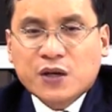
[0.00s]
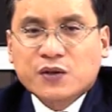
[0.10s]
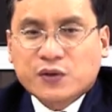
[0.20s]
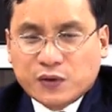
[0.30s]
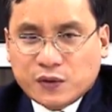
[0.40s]

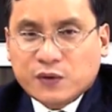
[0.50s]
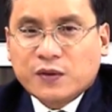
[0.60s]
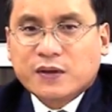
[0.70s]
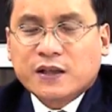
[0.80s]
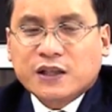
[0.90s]
to
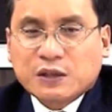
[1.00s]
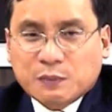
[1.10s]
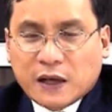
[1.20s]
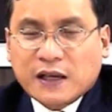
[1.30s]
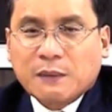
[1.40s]

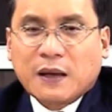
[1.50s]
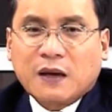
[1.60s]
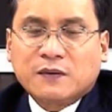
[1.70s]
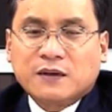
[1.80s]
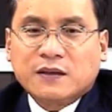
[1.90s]
explain
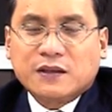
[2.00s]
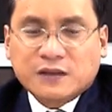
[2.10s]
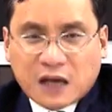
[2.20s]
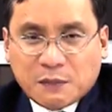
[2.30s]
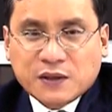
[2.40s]
about the
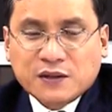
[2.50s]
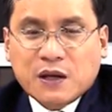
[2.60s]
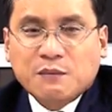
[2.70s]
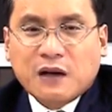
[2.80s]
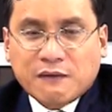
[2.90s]
Japanese
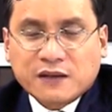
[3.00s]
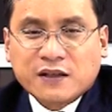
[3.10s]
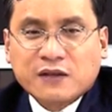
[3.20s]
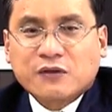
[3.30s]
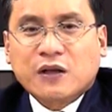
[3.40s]
private
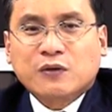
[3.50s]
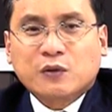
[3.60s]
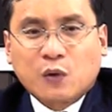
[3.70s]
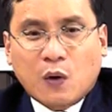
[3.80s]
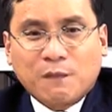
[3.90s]
international
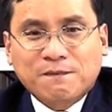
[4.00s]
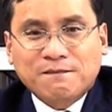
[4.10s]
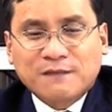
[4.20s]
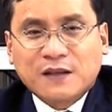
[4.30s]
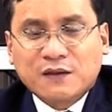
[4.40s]
law
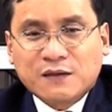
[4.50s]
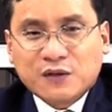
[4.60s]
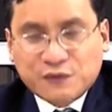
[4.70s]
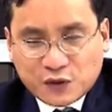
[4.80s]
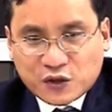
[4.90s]
in the
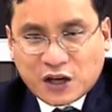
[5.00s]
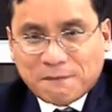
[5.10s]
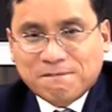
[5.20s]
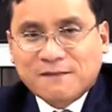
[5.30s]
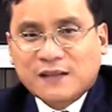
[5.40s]
near future.
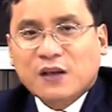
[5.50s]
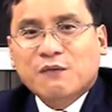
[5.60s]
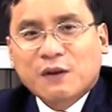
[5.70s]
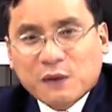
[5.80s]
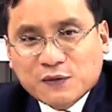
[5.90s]
Thank you
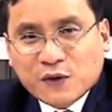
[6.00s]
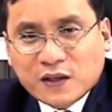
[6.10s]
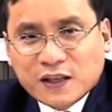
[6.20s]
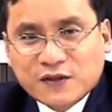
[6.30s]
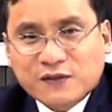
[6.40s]
very much for your
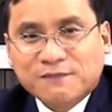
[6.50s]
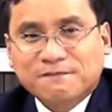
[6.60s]
attention.